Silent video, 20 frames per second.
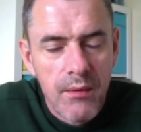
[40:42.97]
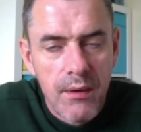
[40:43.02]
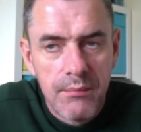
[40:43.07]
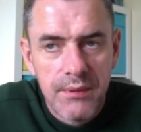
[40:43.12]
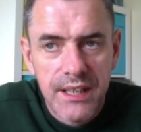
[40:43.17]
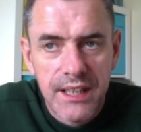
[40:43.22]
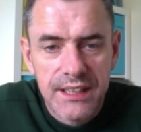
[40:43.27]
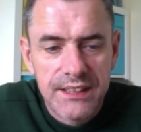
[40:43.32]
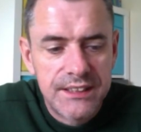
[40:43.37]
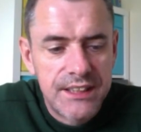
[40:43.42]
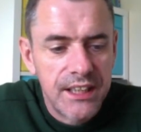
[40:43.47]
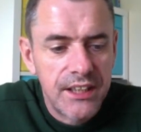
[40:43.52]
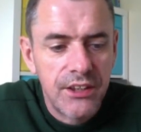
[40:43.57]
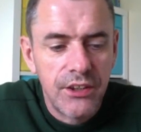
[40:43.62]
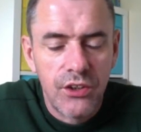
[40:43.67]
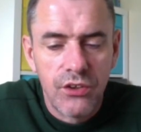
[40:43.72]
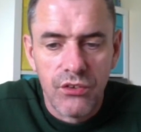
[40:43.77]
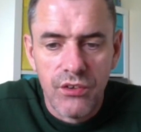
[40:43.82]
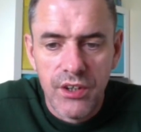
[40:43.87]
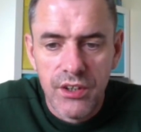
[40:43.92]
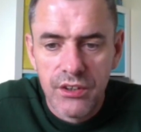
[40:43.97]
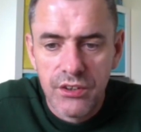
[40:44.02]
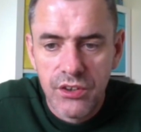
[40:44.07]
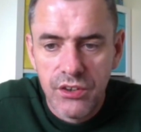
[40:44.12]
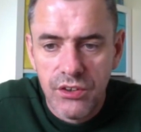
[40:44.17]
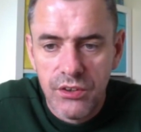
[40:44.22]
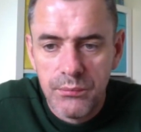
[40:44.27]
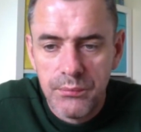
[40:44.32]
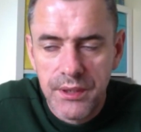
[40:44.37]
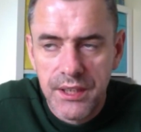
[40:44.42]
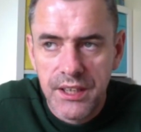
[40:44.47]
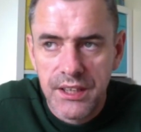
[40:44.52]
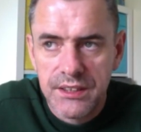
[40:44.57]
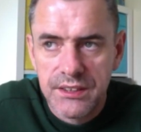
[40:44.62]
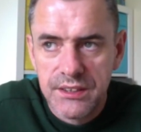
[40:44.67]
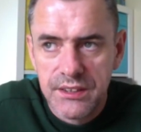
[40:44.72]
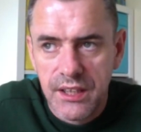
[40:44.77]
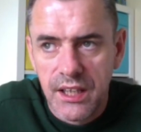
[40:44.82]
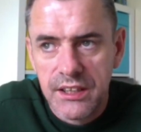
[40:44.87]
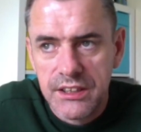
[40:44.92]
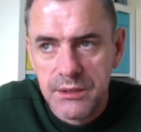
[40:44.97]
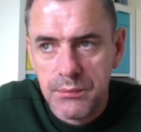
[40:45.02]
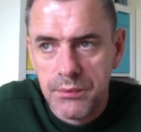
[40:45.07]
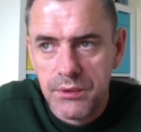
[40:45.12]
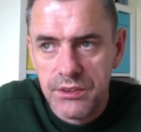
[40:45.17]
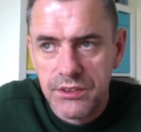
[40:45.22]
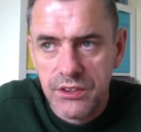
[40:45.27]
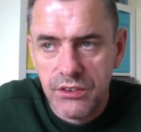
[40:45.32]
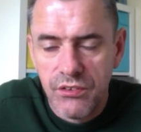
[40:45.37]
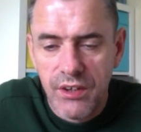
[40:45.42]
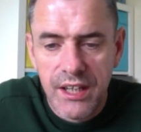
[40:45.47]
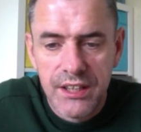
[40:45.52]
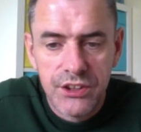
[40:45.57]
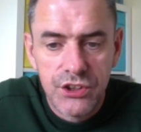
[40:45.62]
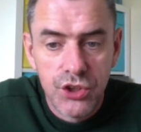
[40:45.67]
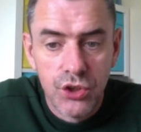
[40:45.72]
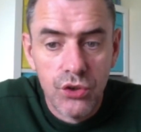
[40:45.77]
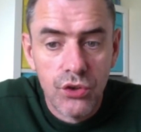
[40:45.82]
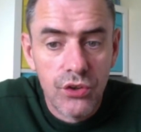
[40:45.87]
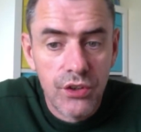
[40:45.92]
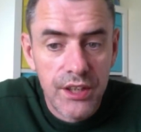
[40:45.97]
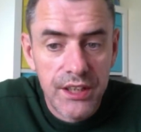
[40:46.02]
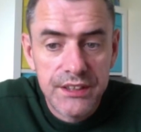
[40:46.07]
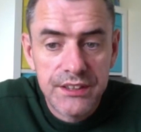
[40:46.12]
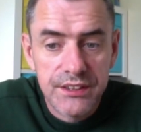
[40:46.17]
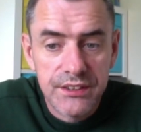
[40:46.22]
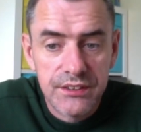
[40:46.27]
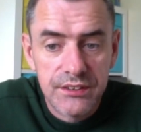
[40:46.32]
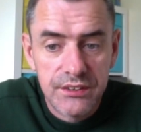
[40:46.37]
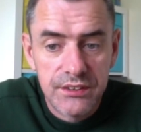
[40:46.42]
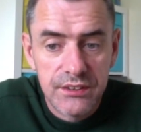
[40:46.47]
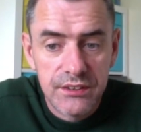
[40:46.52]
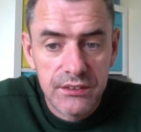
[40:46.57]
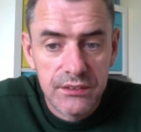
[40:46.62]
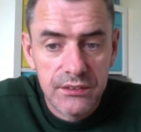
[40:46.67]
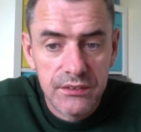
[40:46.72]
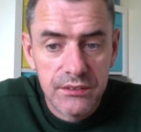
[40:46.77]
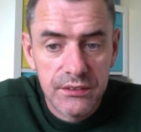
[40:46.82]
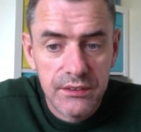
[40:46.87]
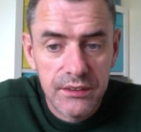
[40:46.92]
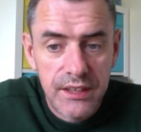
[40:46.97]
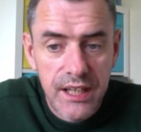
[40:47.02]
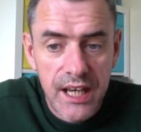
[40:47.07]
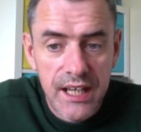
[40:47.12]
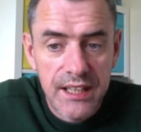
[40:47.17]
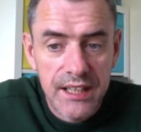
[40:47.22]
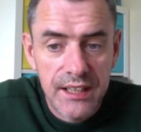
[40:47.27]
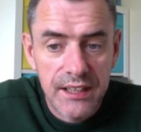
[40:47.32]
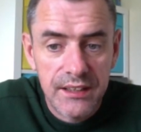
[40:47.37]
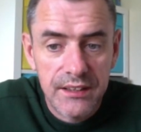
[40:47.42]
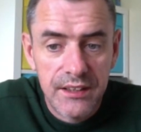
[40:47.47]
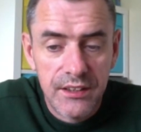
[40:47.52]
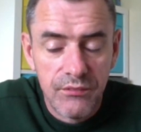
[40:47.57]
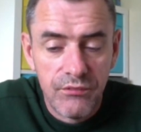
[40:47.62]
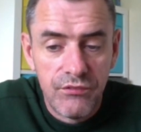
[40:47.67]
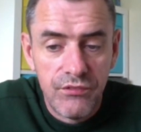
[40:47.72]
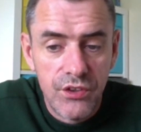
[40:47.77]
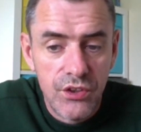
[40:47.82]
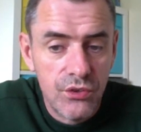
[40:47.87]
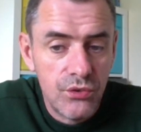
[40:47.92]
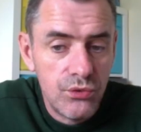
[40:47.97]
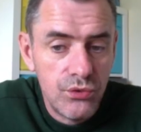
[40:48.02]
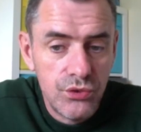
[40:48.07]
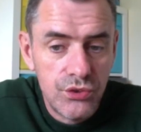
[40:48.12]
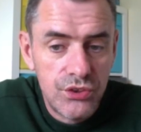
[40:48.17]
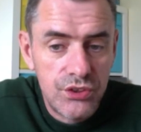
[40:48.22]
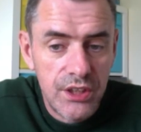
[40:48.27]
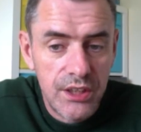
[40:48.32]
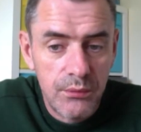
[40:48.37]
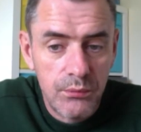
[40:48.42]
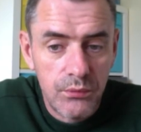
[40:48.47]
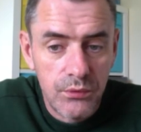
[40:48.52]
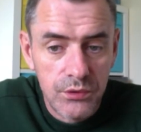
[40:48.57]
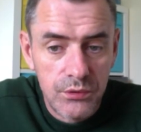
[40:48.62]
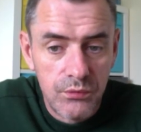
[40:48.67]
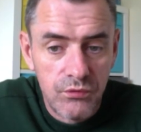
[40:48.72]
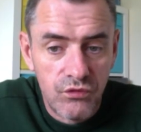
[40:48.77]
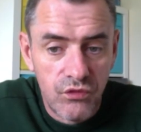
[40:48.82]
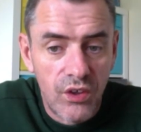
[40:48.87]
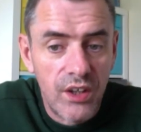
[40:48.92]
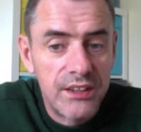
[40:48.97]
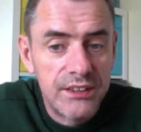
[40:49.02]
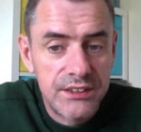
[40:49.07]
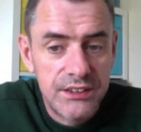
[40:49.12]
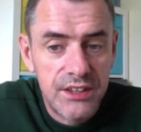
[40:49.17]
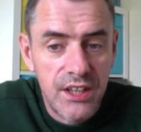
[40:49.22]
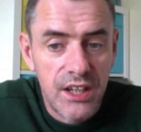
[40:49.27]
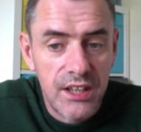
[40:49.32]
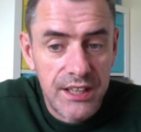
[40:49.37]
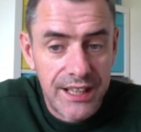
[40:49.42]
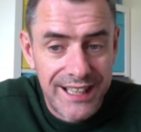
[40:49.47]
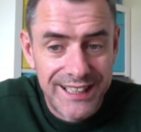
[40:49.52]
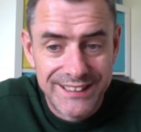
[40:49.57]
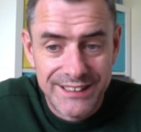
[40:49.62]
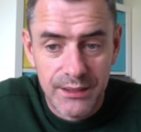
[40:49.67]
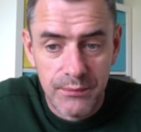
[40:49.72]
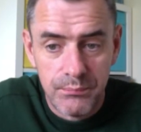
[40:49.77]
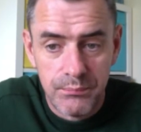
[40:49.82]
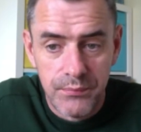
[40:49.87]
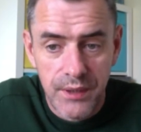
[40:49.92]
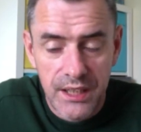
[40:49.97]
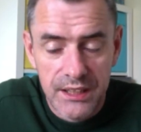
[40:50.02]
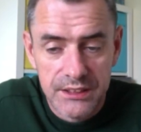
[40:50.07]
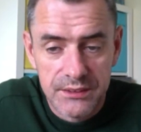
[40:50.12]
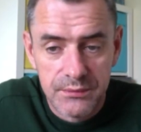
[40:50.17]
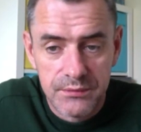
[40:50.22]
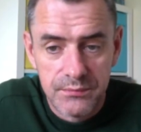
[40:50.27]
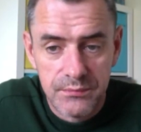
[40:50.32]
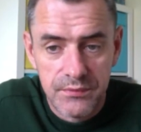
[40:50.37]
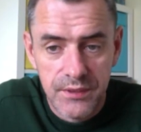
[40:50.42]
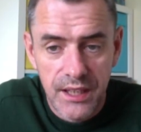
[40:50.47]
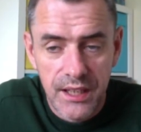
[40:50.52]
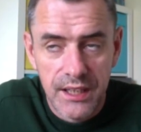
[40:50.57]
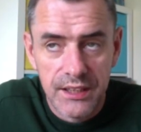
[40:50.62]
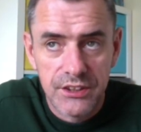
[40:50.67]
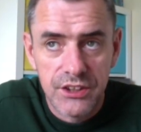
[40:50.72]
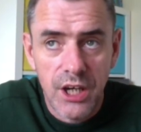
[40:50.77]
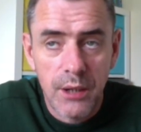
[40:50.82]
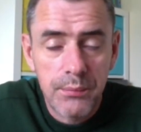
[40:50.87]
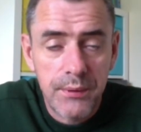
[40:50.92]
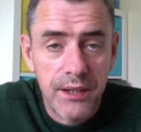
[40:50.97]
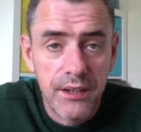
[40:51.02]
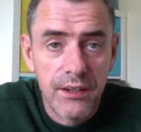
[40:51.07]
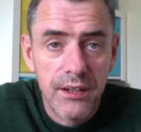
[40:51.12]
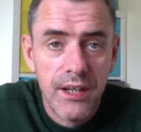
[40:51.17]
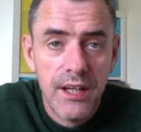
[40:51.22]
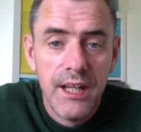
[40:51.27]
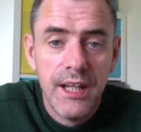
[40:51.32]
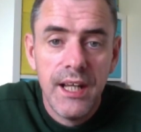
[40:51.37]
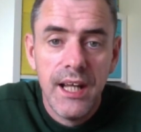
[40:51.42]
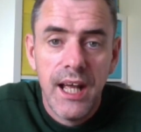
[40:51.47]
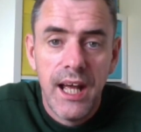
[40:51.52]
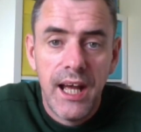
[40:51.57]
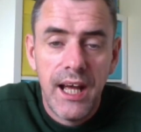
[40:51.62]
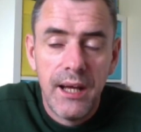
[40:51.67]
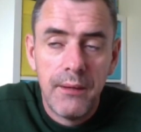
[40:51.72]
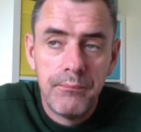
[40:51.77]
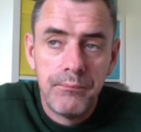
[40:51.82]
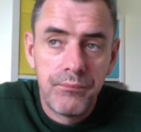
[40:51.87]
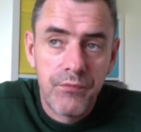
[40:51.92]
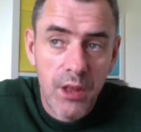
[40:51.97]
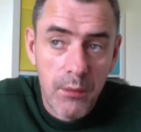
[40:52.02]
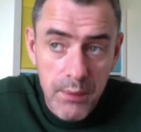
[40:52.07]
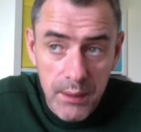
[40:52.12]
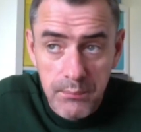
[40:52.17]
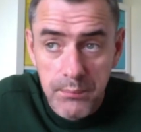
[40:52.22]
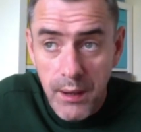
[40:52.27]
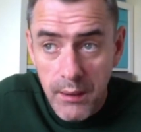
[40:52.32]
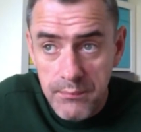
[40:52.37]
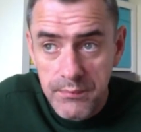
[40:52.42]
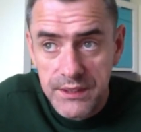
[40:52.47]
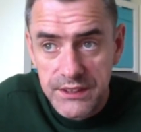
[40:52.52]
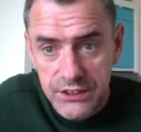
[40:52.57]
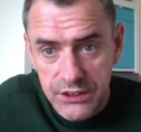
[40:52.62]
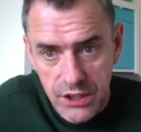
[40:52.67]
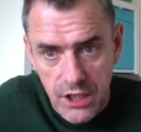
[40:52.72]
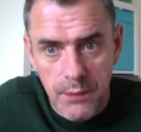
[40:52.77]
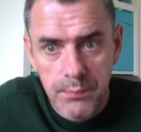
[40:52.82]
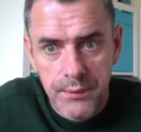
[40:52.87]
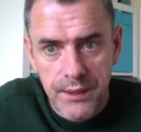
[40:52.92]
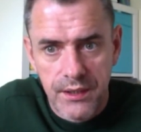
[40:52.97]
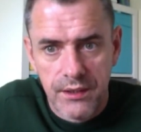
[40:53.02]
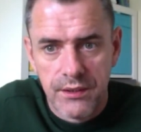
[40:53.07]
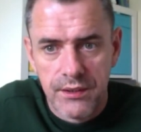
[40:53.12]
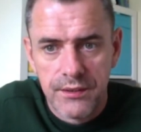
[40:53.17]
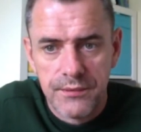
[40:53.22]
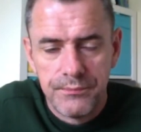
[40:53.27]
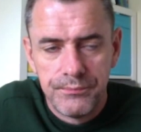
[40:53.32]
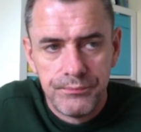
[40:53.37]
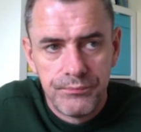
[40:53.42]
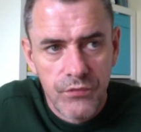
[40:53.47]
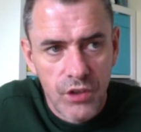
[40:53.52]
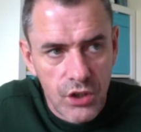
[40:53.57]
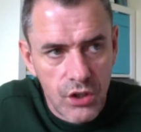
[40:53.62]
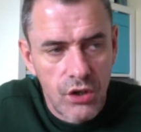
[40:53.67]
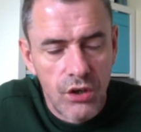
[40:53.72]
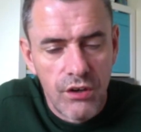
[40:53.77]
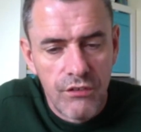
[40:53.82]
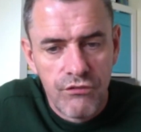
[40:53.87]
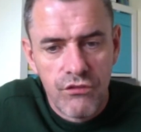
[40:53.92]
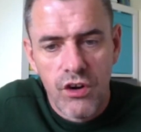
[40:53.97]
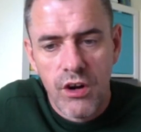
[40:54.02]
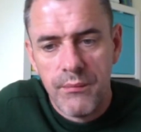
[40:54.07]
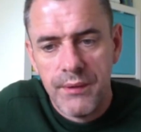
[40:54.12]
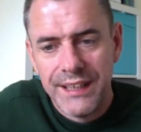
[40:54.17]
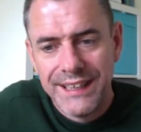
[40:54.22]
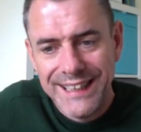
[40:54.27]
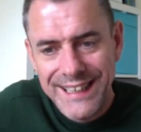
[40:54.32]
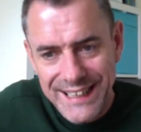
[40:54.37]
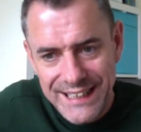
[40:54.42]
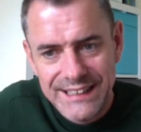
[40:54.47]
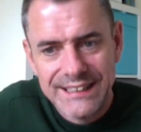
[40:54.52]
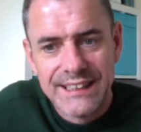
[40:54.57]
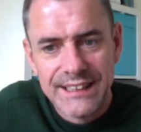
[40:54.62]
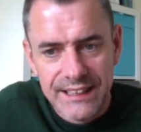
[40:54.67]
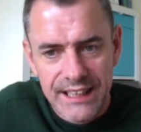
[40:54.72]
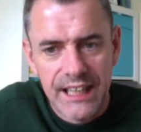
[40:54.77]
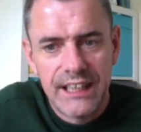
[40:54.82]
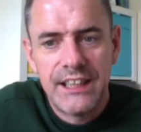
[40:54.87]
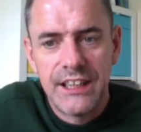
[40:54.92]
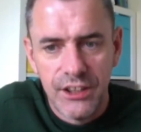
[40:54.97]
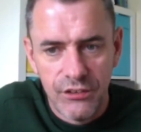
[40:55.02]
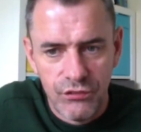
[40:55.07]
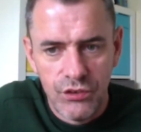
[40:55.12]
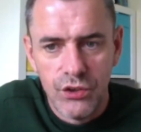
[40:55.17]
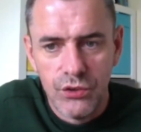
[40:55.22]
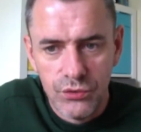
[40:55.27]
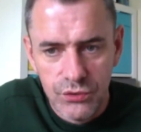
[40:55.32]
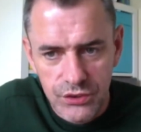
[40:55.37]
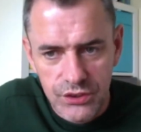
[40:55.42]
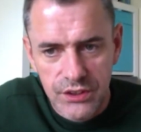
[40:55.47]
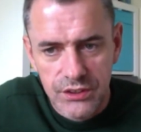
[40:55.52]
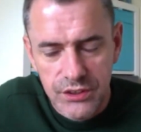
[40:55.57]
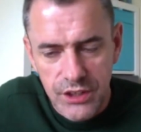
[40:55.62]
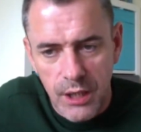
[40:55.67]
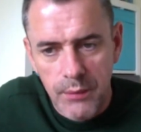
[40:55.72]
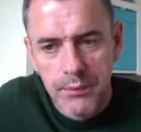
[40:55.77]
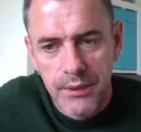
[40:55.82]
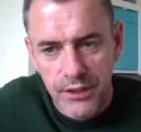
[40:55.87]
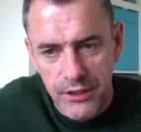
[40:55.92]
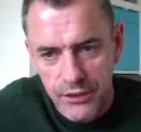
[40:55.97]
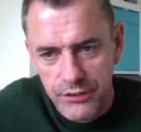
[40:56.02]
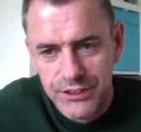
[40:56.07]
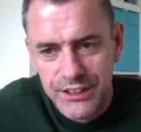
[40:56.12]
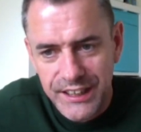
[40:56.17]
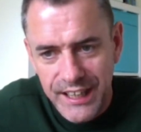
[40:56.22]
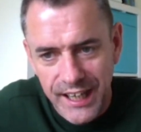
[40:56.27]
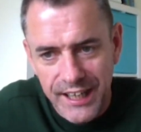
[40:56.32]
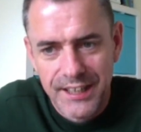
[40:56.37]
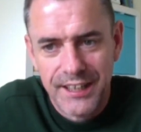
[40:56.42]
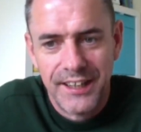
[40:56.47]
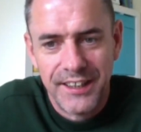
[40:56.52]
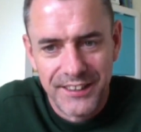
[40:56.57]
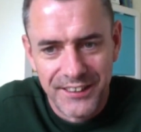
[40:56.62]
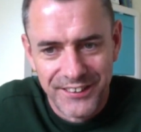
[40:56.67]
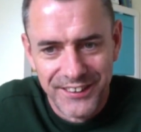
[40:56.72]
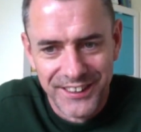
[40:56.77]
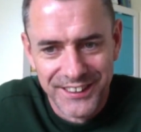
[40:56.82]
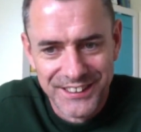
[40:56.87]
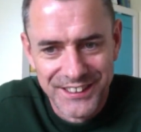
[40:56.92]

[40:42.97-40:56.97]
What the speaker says: Maybe get a second career going because I suppose the Grand Tour isn't getting the views it would have once got as Top Gear. The big problem is Top Gear, the current format, isn't getting the views that Top Gear used to get either.